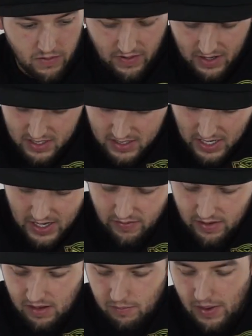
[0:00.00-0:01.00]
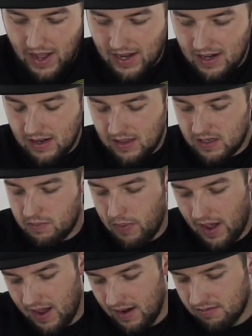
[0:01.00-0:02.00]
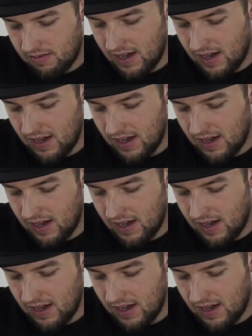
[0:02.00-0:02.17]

if I just got everything back into this bag,